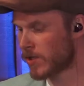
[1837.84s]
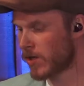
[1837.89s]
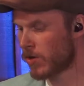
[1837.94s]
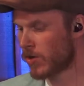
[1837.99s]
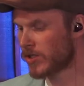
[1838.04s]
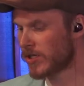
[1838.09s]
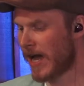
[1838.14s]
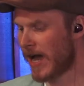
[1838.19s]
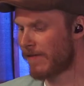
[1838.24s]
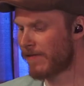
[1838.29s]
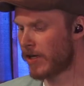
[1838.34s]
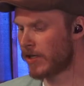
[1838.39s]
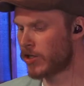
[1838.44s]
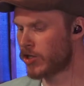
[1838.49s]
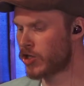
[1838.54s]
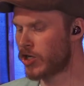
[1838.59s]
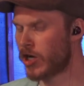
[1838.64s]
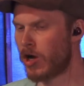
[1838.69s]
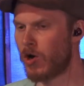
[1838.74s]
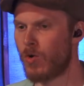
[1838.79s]
good to have you on the
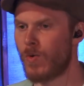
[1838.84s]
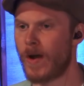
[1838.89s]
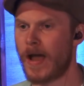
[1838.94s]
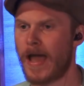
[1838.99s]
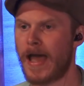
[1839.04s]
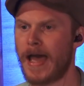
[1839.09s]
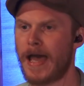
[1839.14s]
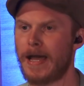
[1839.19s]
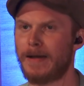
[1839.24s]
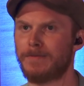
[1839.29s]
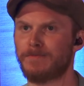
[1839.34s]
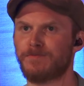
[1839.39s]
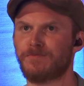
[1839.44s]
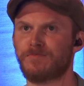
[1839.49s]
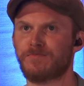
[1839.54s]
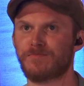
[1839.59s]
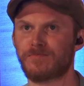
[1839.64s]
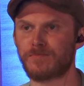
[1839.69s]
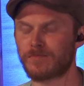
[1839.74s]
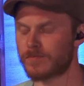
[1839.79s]
show.
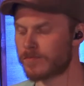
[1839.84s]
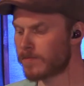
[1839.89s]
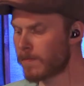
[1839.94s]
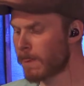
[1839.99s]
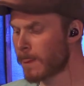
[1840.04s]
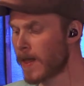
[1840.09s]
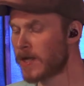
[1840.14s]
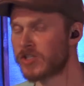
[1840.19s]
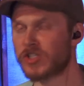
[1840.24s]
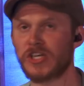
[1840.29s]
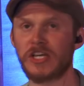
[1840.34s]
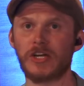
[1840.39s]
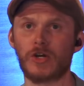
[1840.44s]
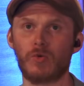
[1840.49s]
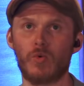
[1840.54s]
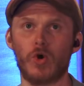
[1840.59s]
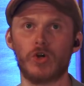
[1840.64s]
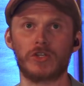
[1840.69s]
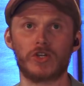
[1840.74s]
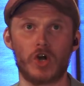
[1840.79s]

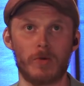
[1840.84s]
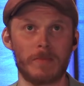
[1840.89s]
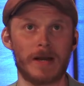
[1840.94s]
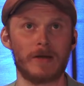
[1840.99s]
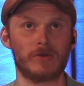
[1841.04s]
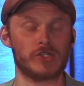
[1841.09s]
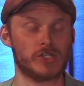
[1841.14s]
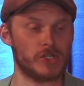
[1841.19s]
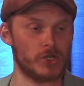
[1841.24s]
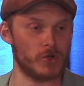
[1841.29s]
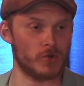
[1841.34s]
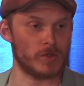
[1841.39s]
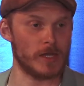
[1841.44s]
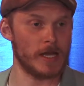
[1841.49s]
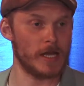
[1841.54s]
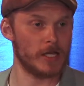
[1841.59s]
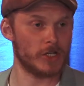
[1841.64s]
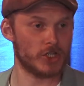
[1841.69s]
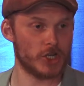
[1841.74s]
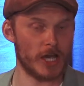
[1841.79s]
Cedarwood coming out soon.
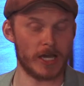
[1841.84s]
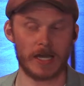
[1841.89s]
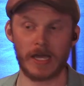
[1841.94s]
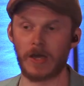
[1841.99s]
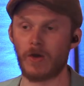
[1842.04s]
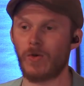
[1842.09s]
Check out